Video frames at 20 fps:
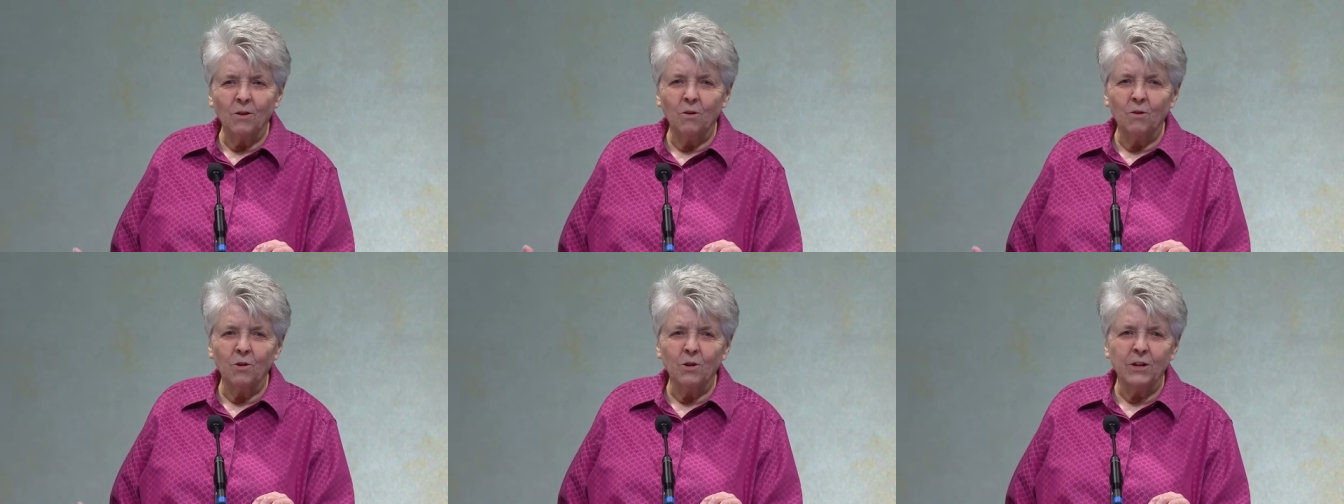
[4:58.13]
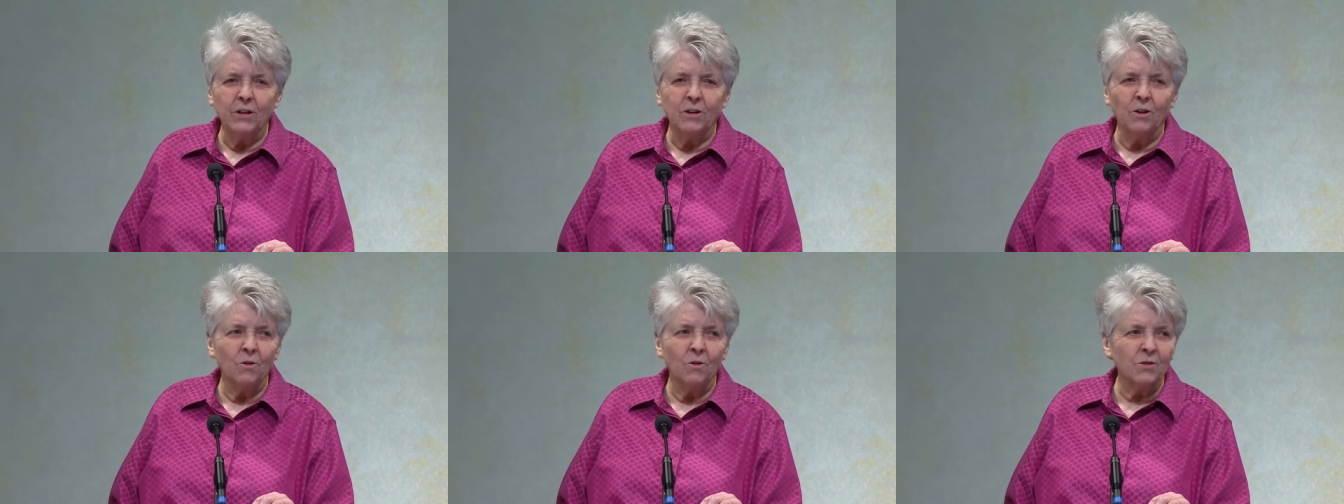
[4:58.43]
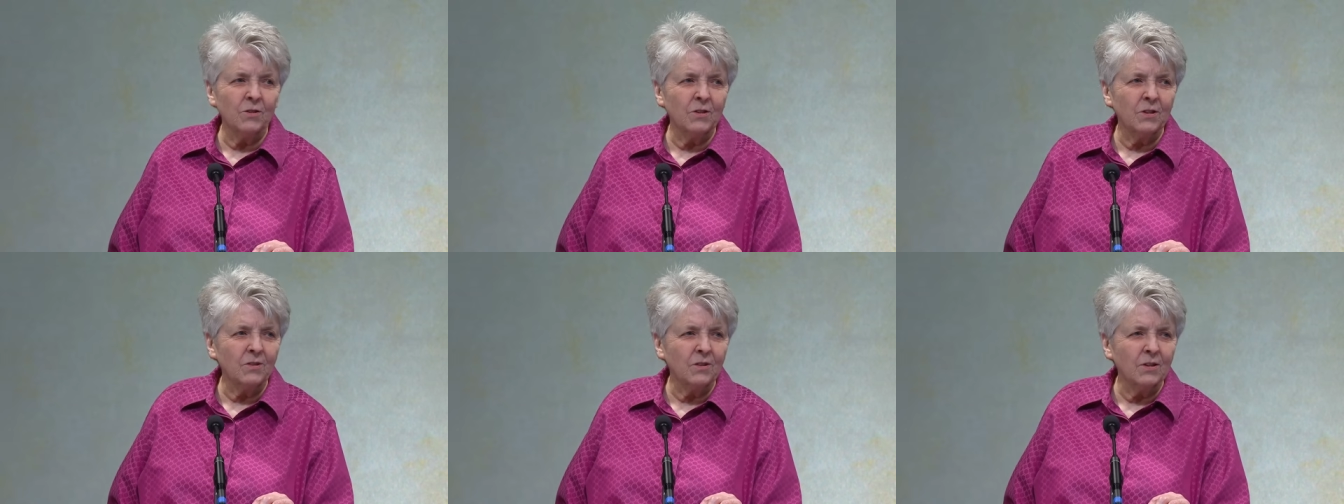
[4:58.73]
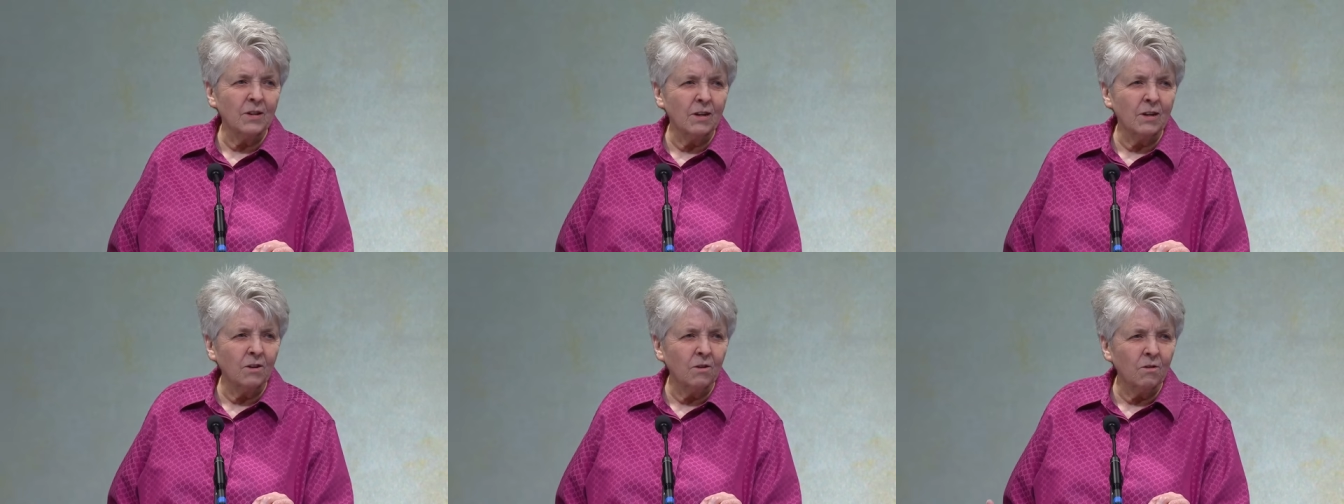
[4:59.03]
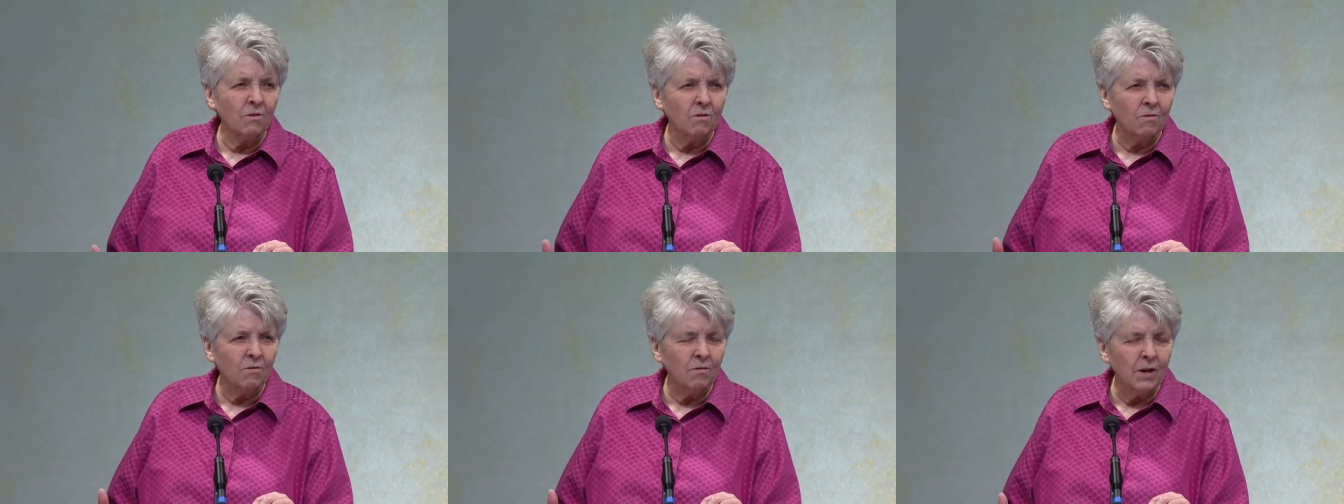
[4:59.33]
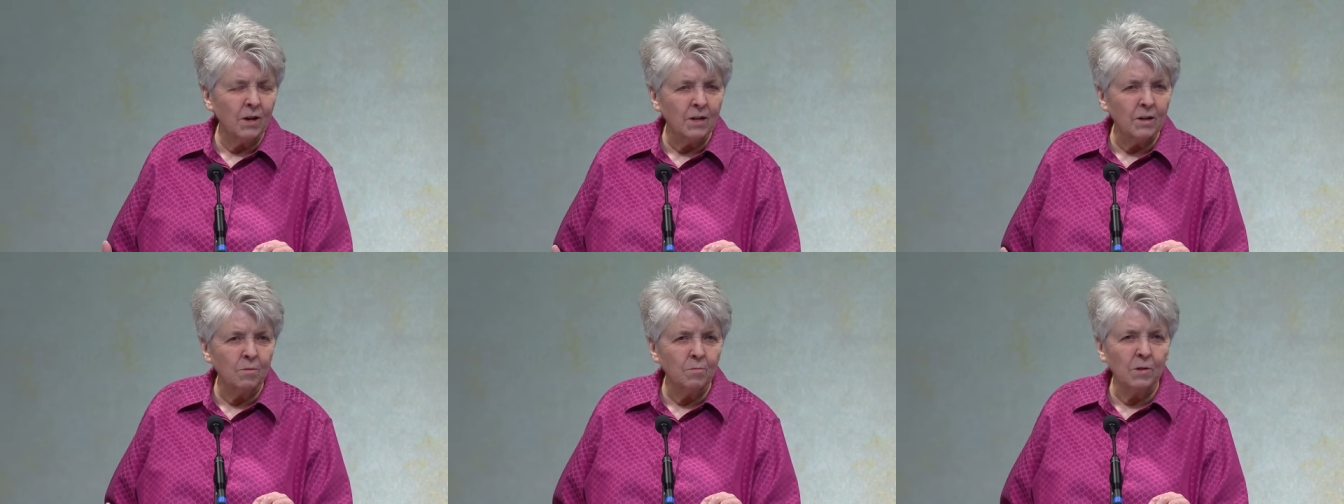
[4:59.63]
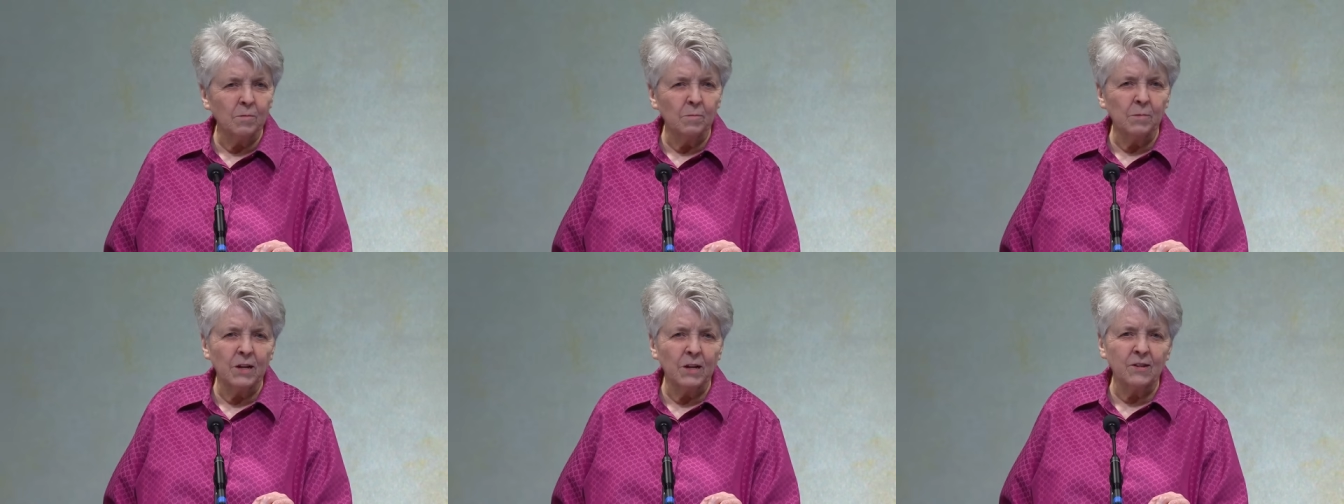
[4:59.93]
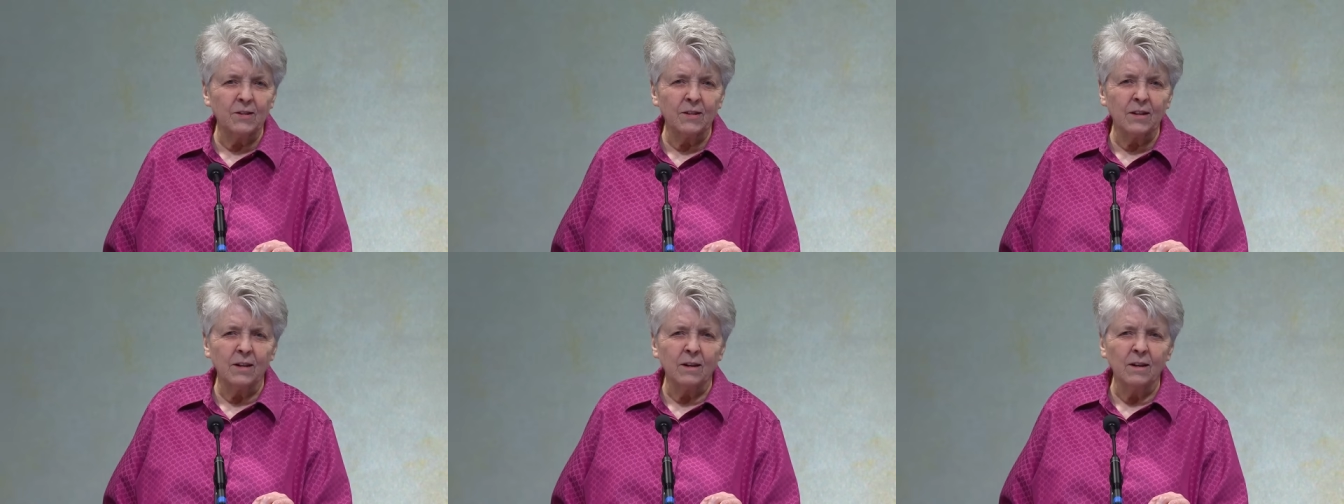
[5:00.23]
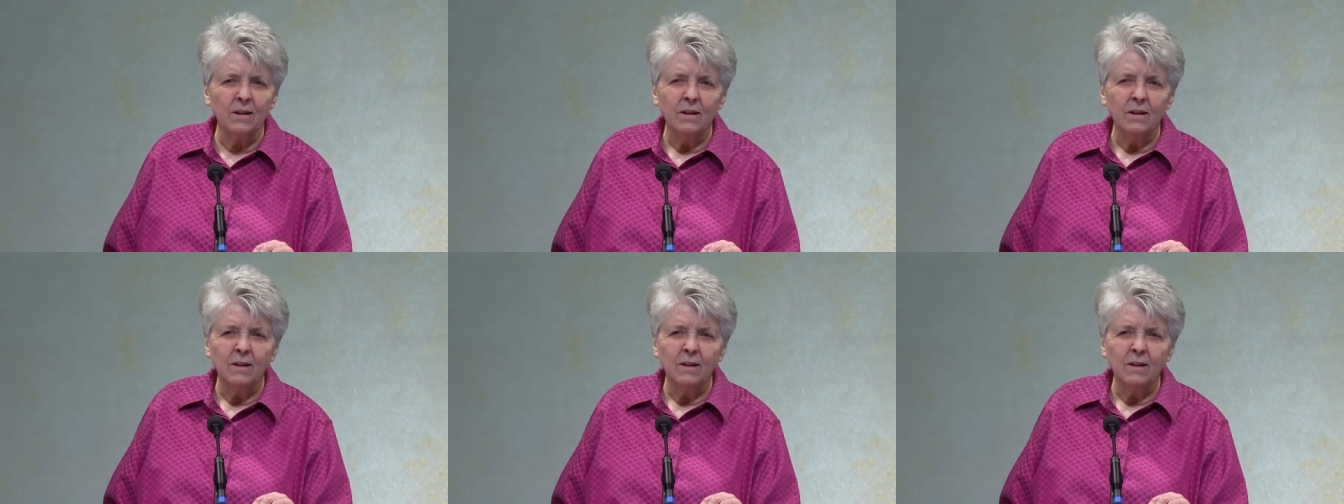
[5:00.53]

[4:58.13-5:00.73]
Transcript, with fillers: Holy Ghost is an incredible blessing,